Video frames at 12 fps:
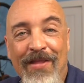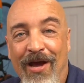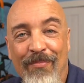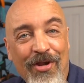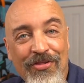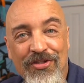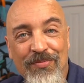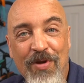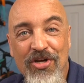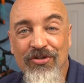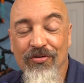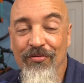I'm nothing
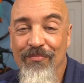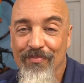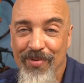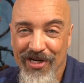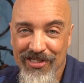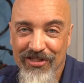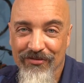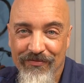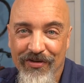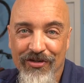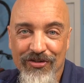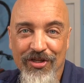special, but I did
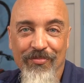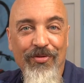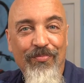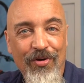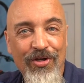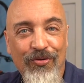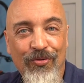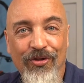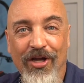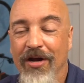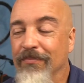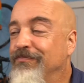figure something pretty cool
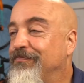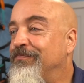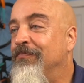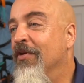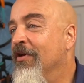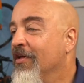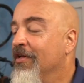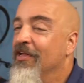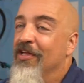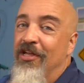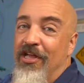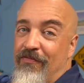out.
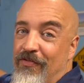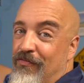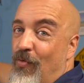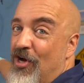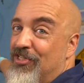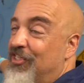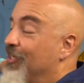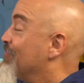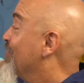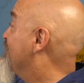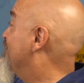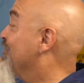If you've watched any of
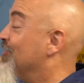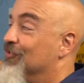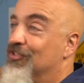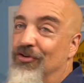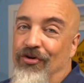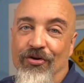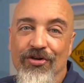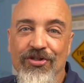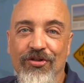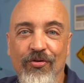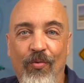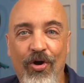my videos, you'll notice
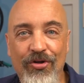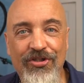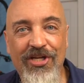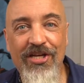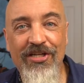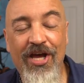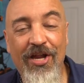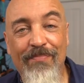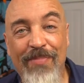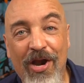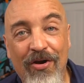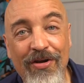that the walls are getting kind of
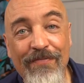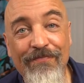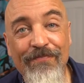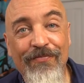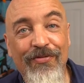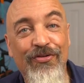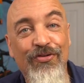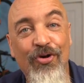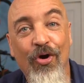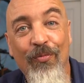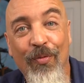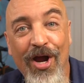barren.
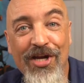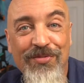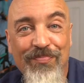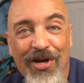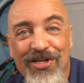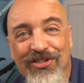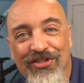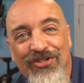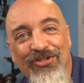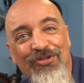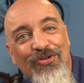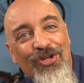Goat Rides Bikes
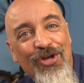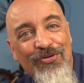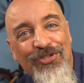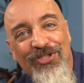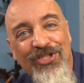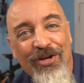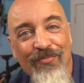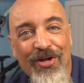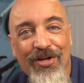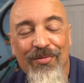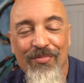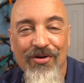Studios is getting
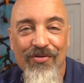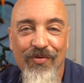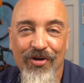ready to move.